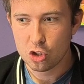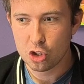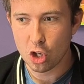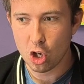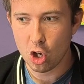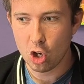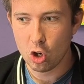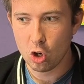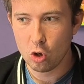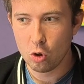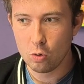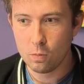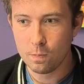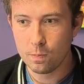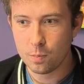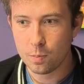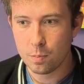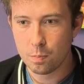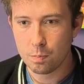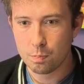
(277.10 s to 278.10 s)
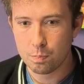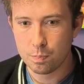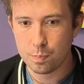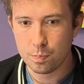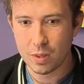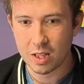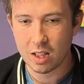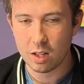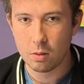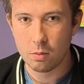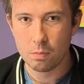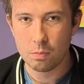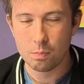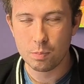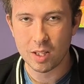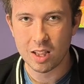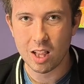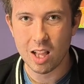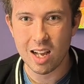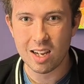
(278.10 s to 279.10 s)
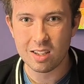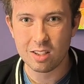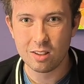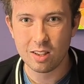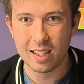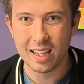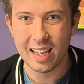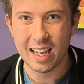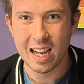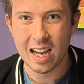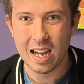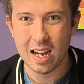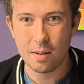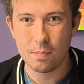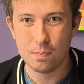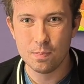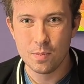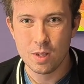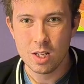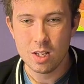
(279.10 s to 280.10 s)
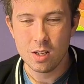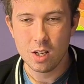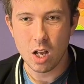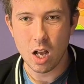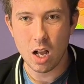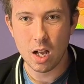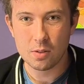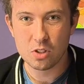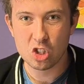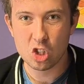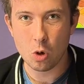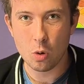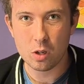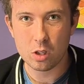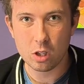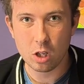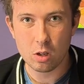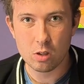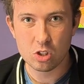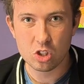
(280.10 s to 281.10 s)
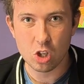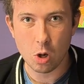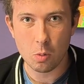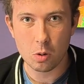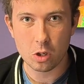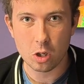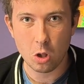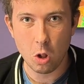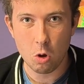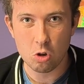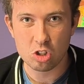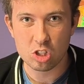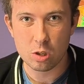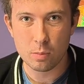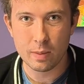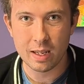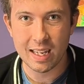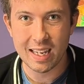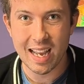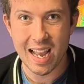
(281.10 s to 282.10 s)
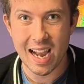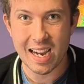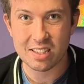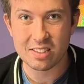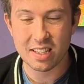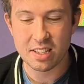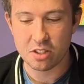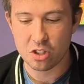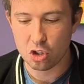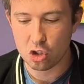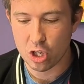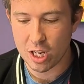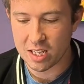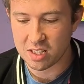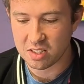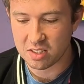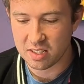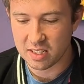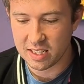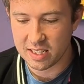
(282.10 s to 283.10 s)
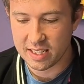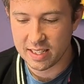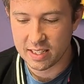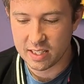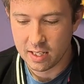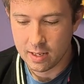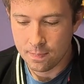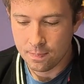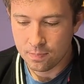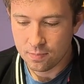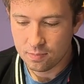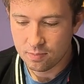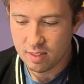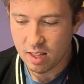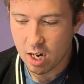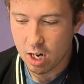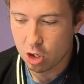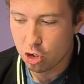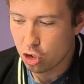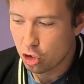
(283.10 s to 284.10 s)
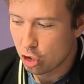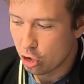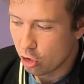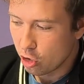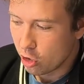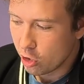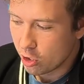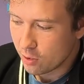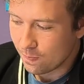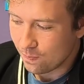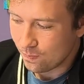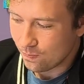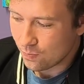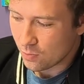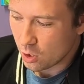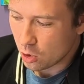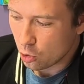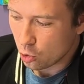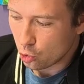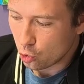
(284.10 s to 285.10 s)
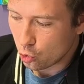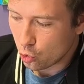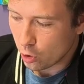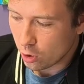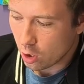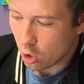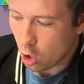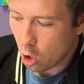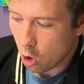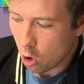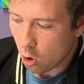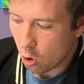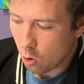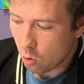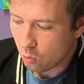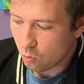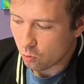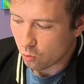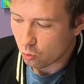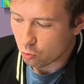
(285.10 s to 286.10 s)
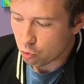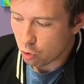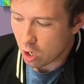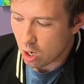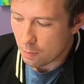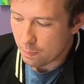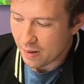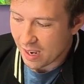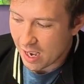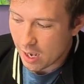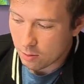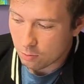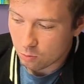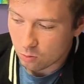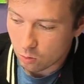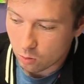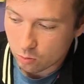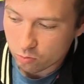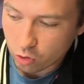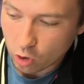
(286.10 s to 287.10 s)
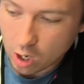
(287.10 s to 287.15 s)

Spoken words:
So, but luckily, someone close to me actually suggested that I should drill a hole right about